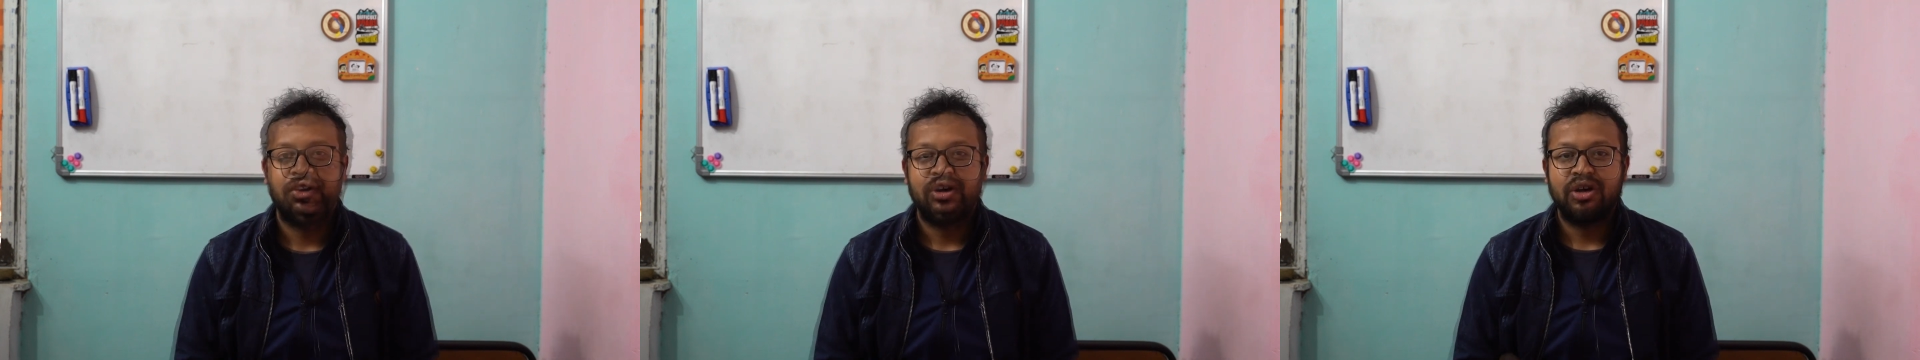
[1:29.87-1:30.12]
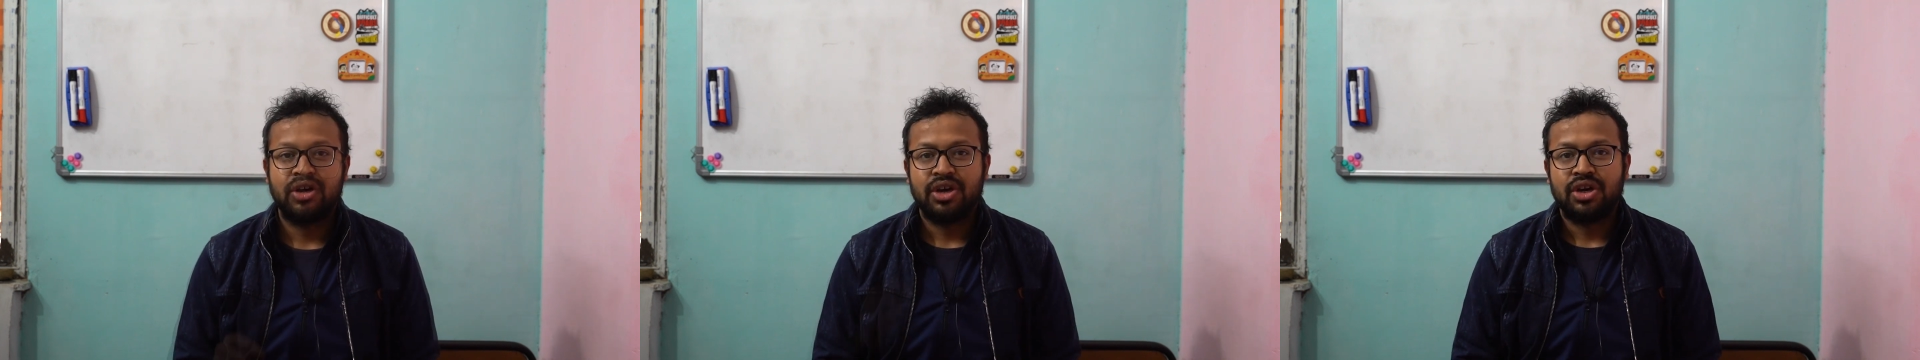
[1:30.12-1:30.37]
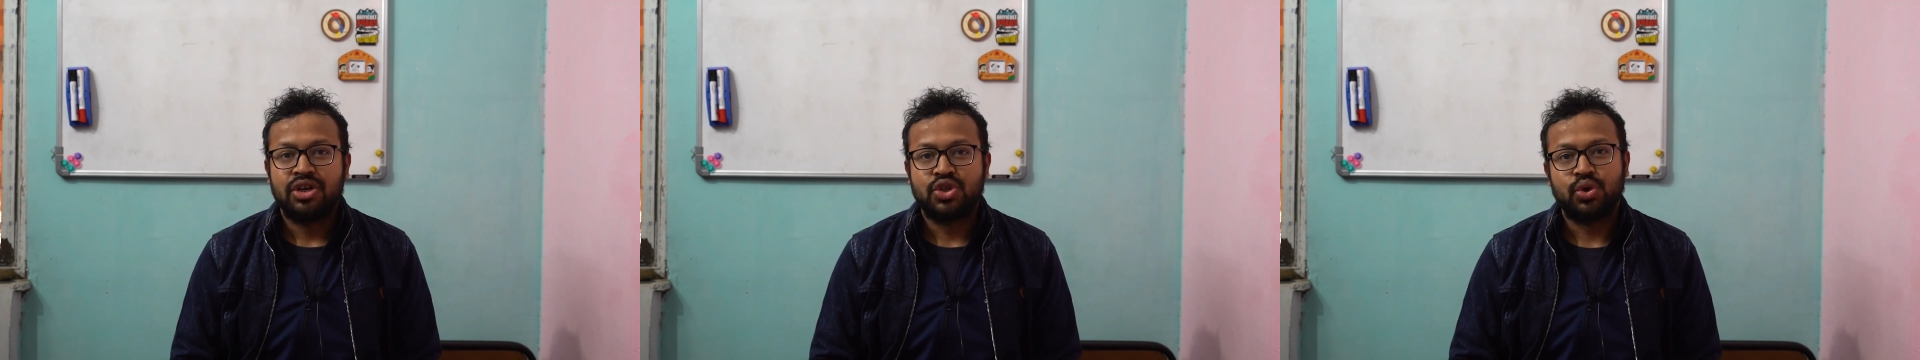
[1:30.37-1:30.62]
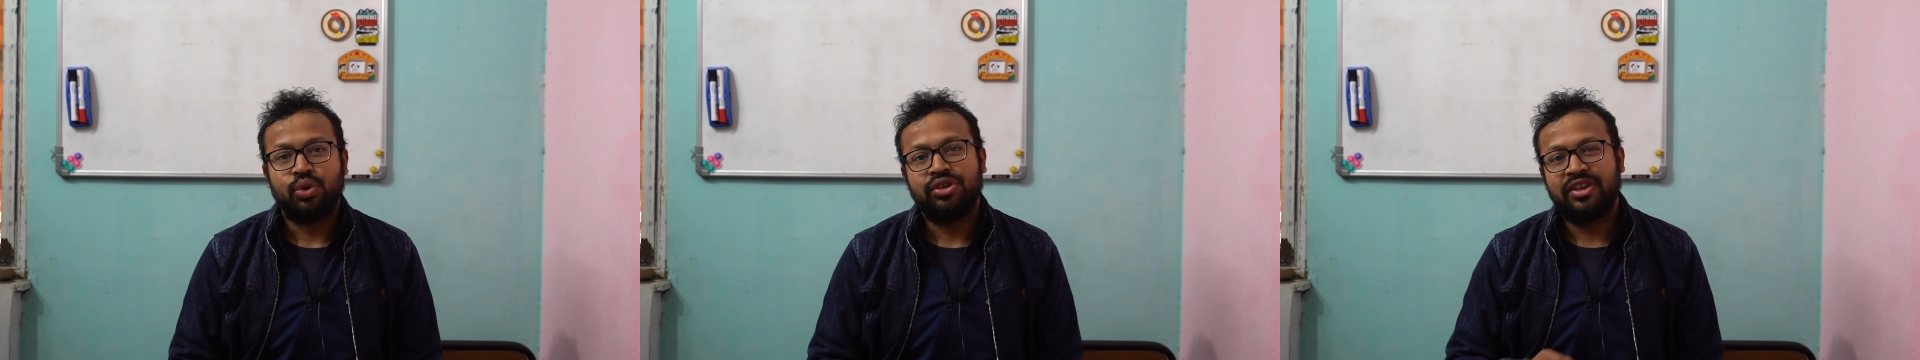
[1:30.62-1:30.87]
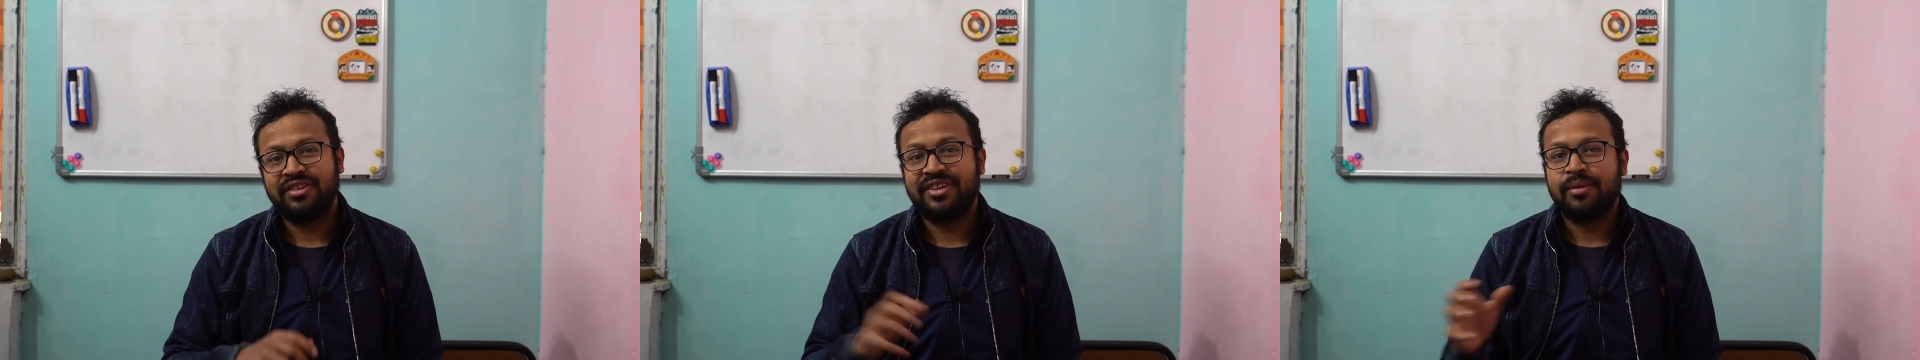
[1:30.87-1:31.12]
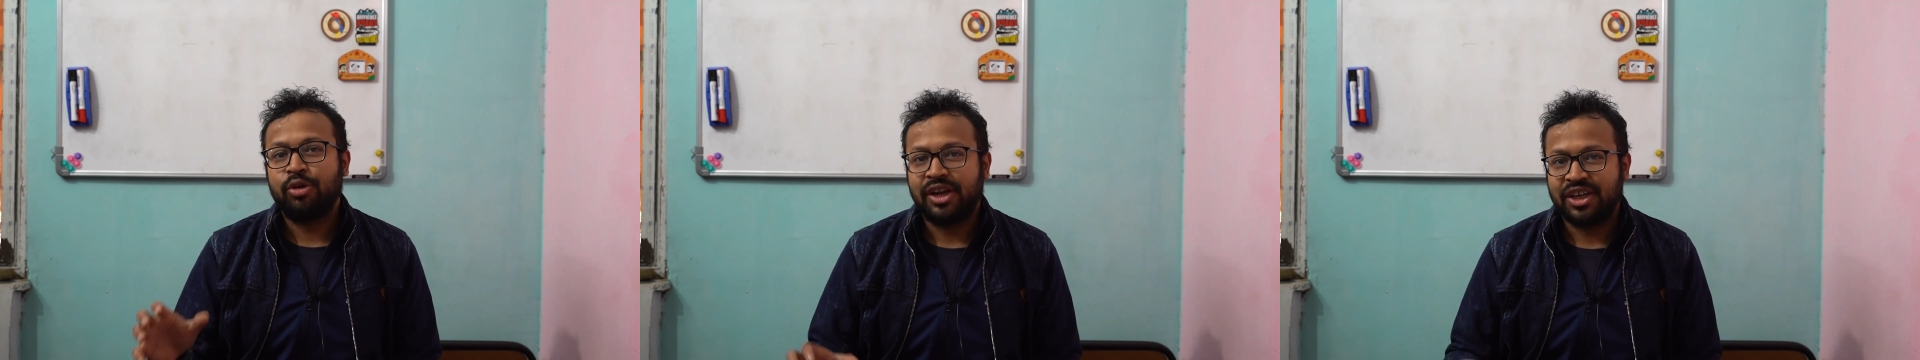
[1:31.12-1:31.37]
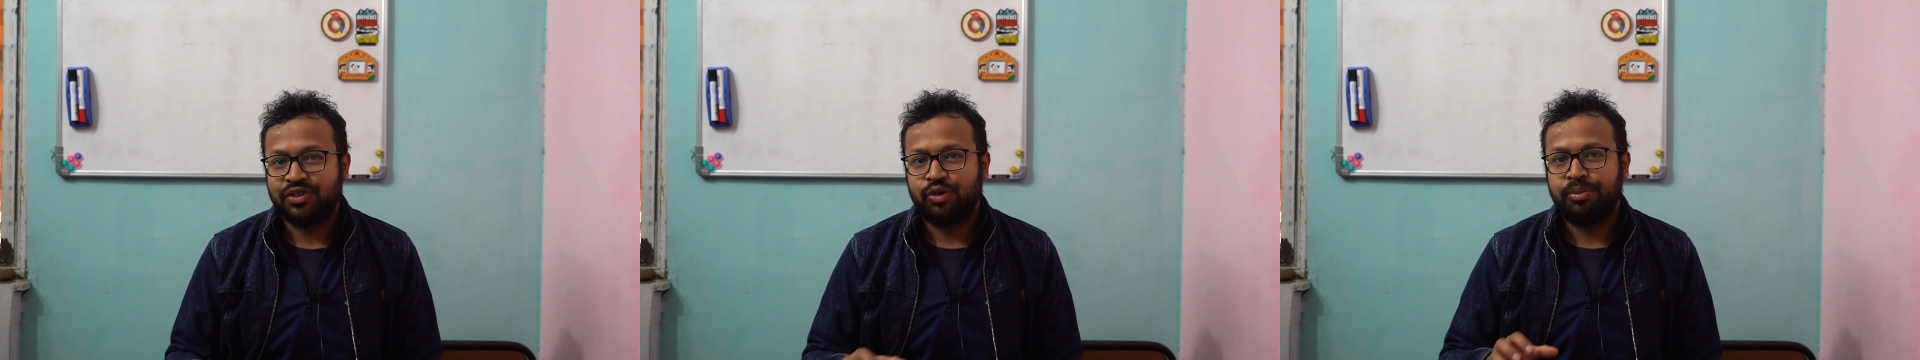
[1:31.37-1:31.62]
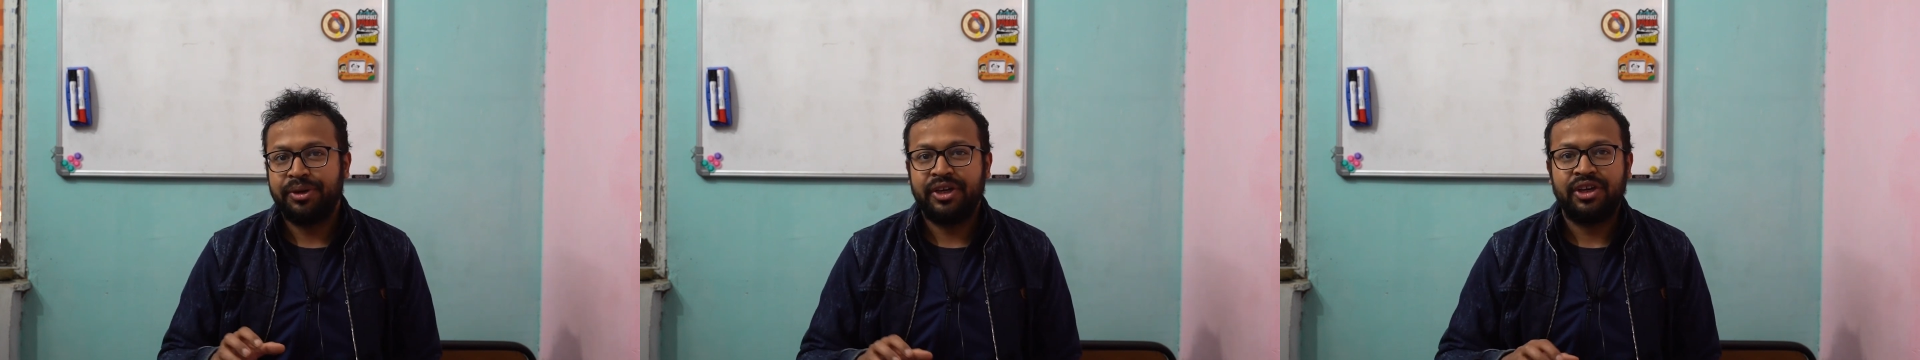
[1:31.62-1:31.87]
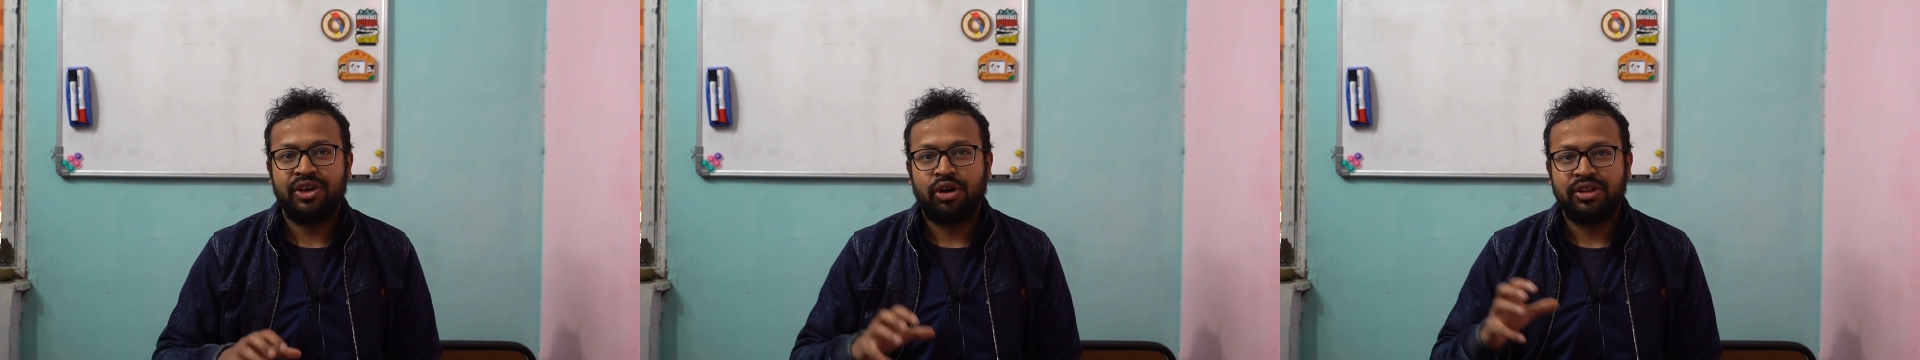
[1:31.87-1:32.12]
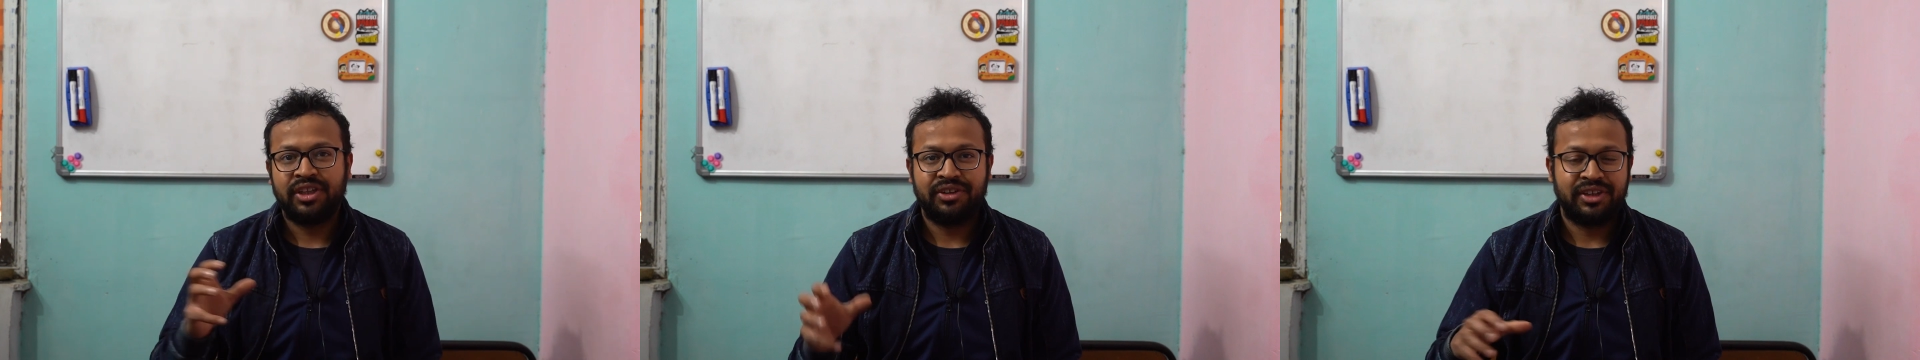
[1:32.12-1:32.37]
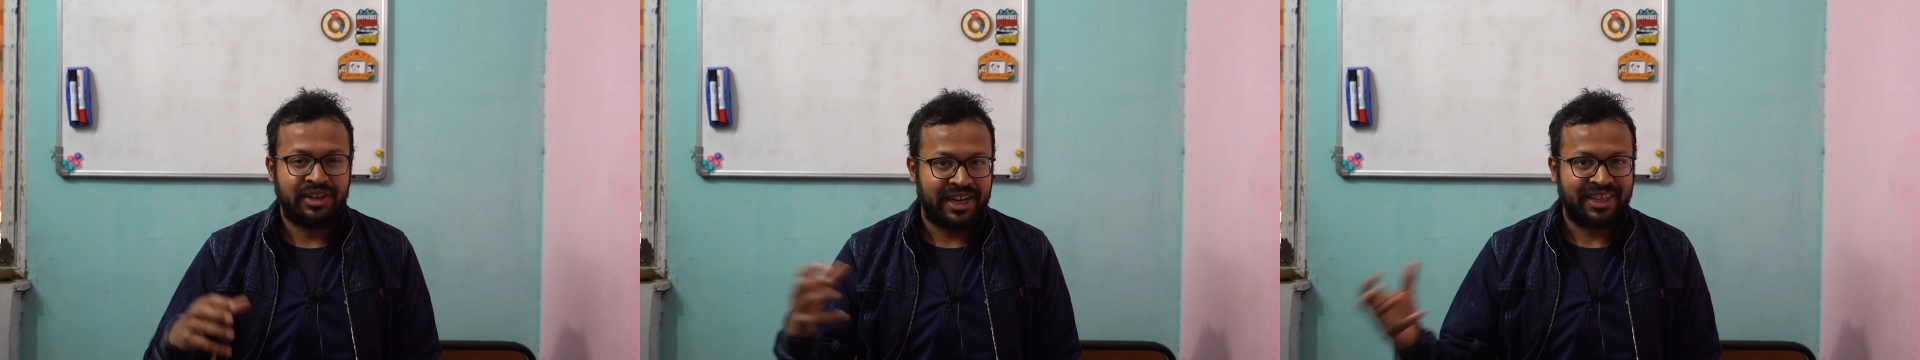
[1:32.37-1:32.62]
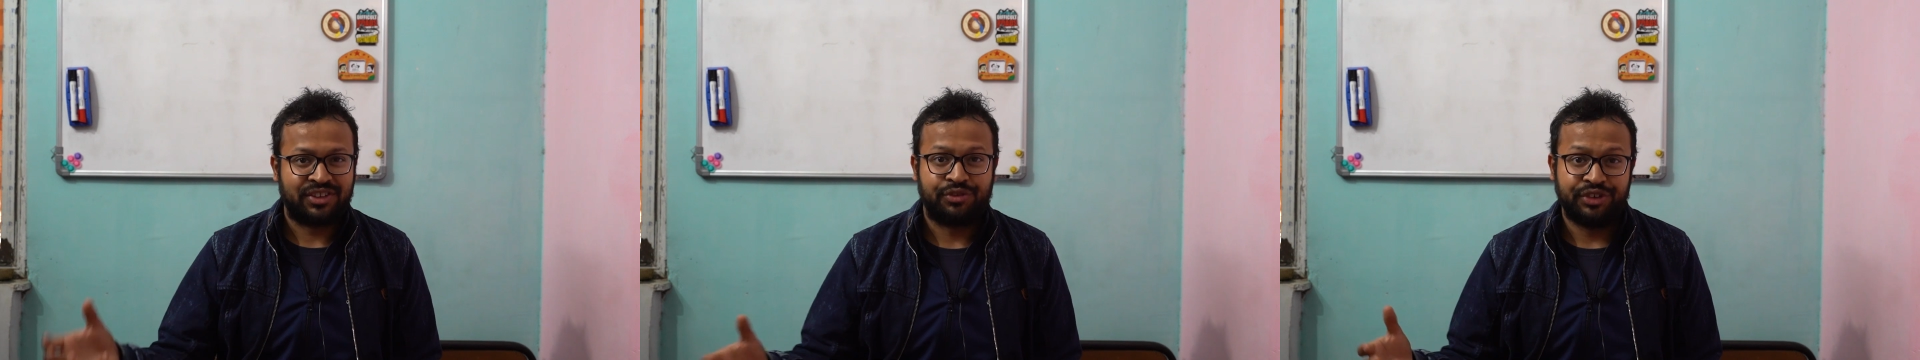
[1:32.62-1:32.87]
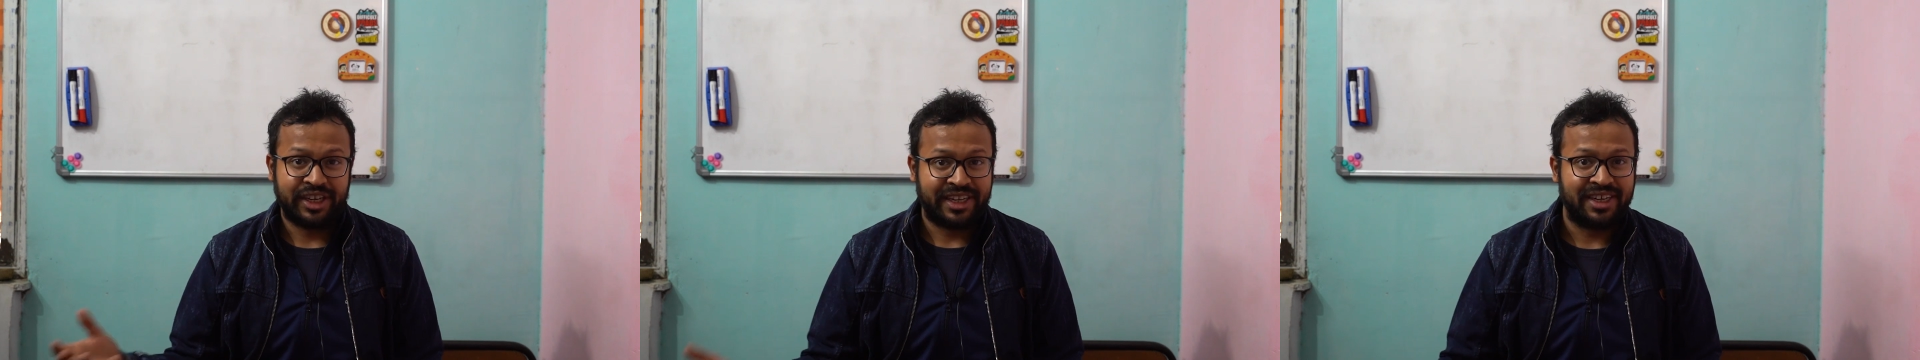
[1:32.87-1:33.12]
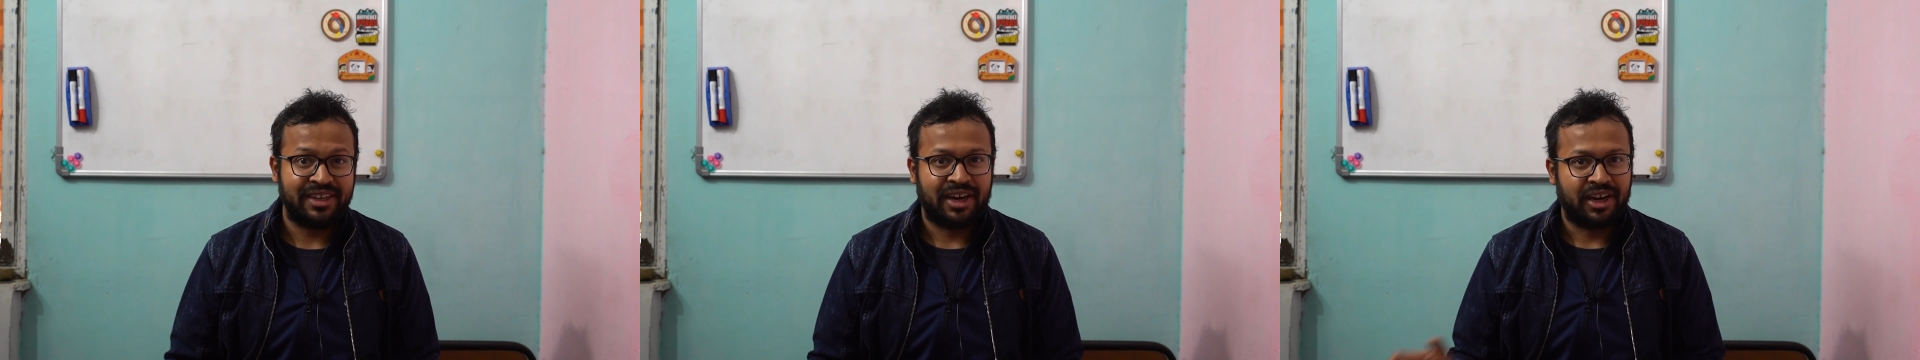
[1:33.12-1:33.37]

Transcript: So this demo class would be on the next weekend.